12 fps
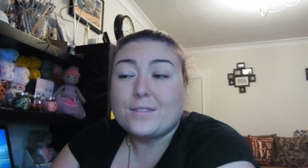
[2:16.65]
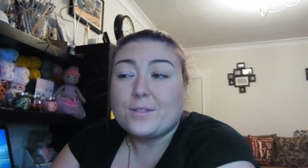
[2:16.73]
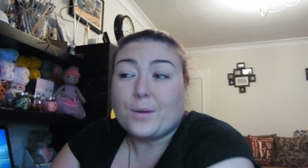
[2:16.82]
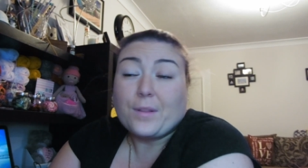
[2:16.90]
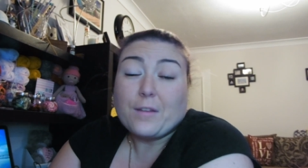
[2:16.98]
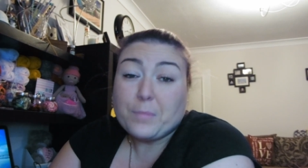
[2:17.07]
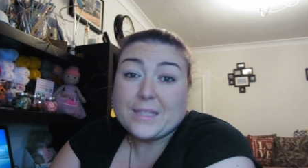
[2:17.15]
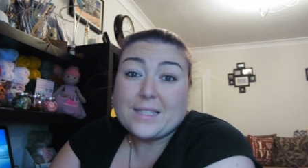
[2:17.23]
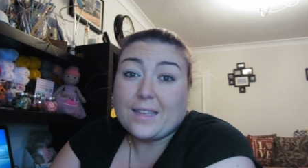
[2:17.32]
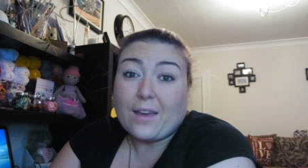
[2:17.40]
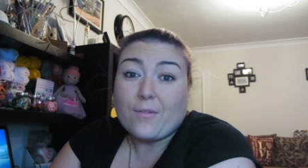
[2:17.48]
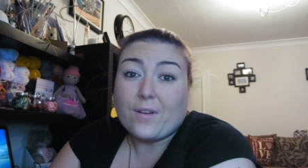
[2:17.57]
So they've been
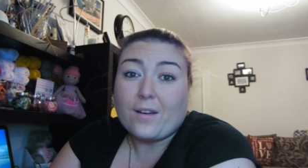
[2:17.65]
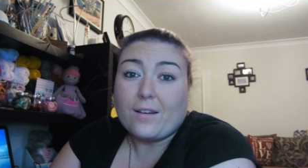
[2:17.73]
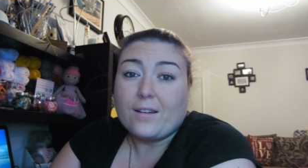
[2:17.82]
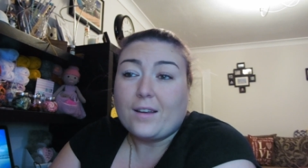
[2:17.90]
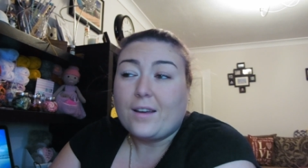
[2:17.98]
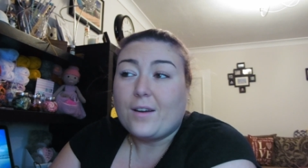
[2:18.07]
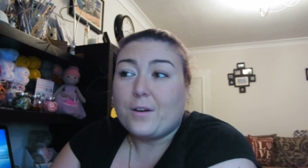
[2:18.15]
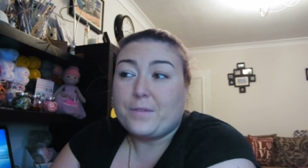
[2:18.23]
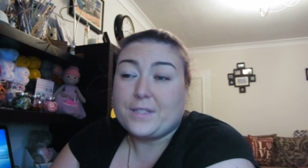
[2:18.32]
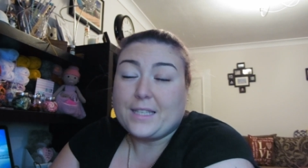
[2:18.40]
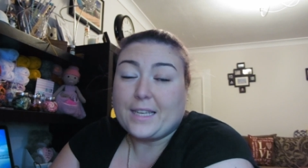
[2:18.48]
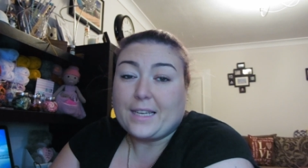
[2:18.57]
together,
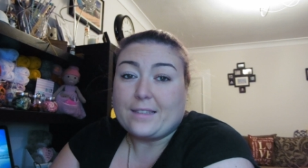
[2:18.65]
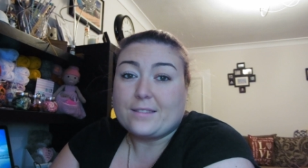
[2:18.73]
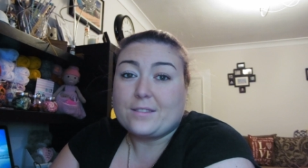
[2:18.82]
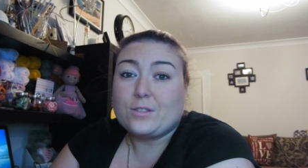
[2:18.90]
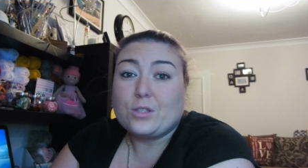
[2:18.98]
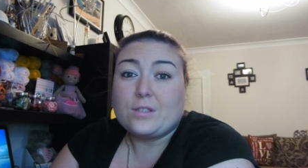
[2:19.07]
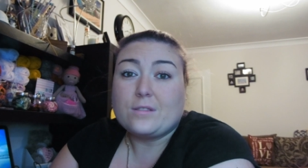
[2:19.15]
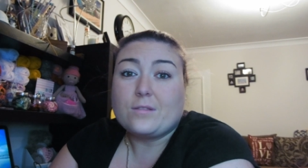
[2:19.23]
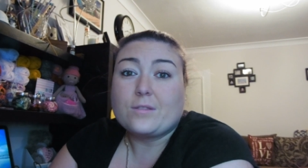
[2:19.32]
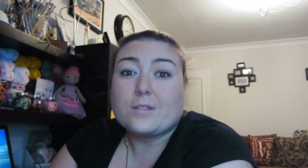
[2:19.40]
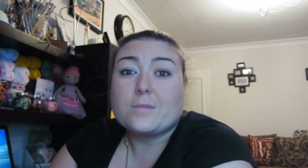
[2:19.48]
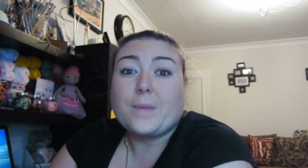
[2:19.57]
obviously, just as
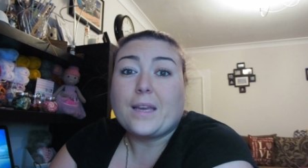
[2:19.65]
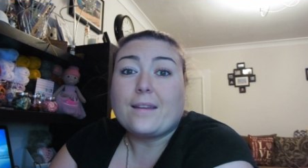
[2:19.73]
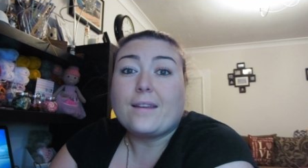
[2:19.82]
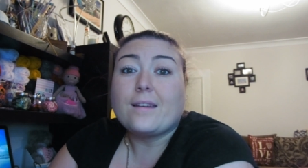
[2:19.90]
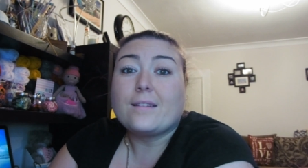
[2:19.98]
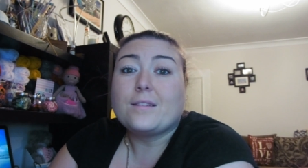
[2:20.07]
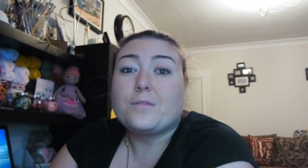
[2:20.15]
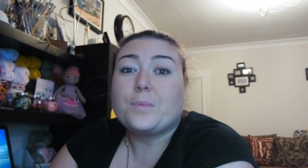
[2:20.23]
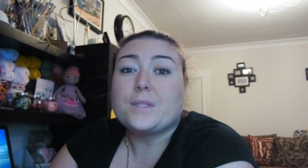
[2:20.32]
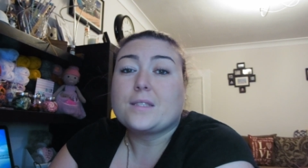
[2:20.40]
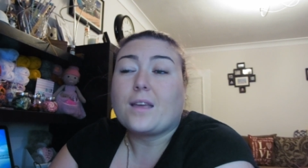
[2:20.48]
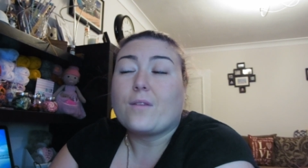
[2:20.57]
long as me and Ian have
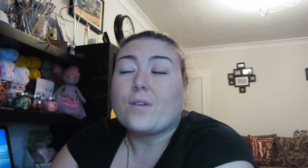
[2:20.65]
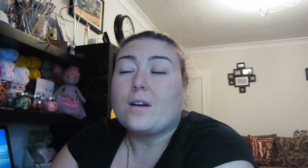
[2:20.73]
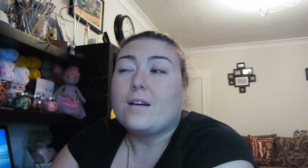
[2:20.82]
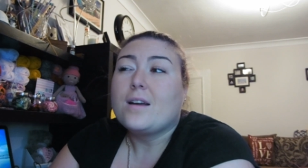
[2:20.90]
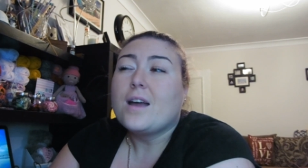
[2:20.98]
been together.